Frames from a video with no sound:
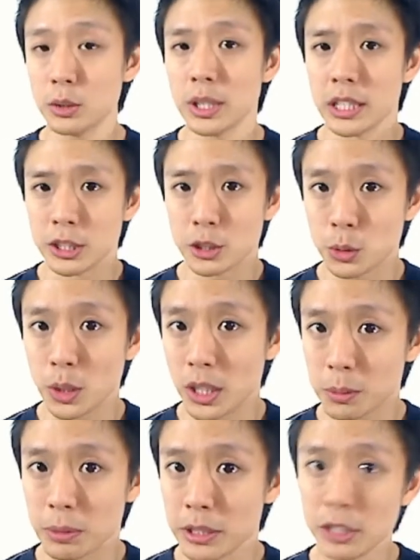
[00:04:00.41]
you that it's too
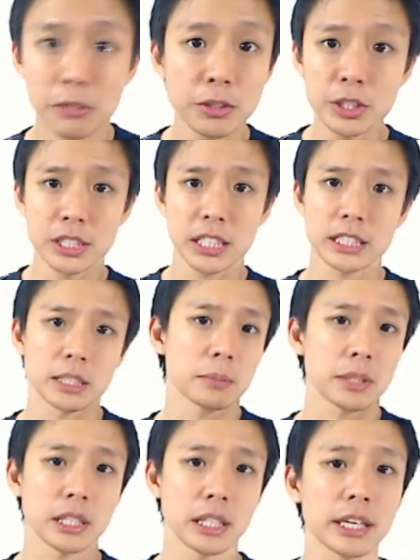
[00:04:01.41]
expensive, you could say
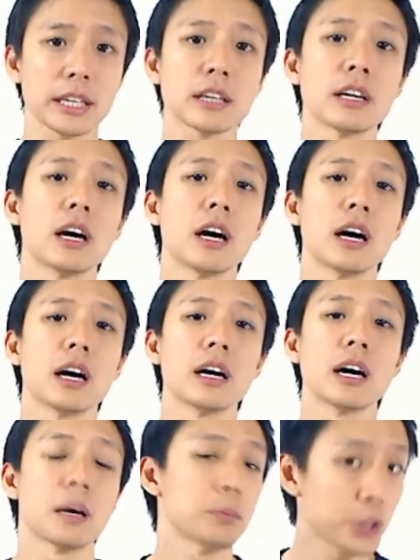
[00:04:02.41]
something like,
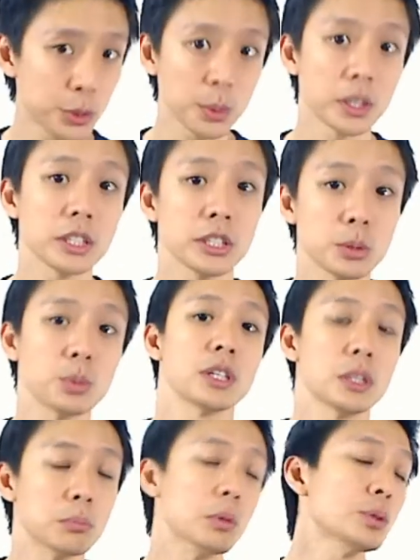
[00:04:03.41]
I'm sure you want
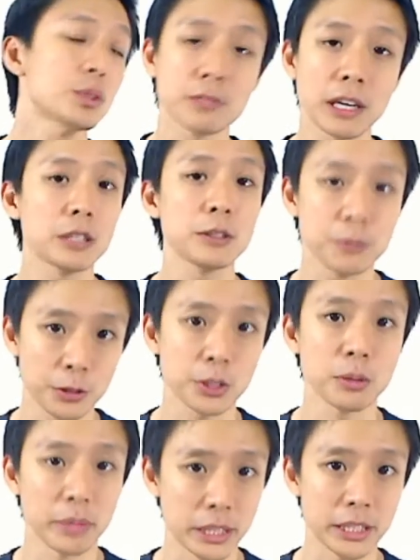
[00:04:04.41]
the most value for
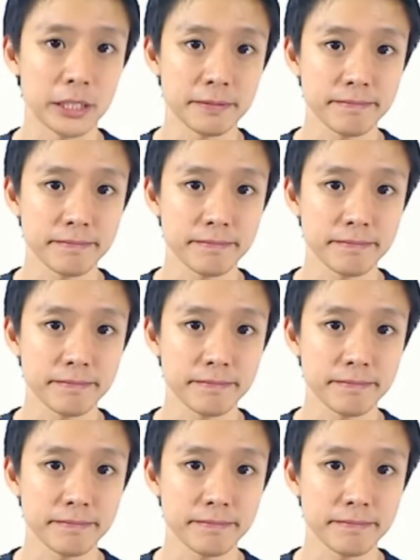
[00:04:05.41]
your money.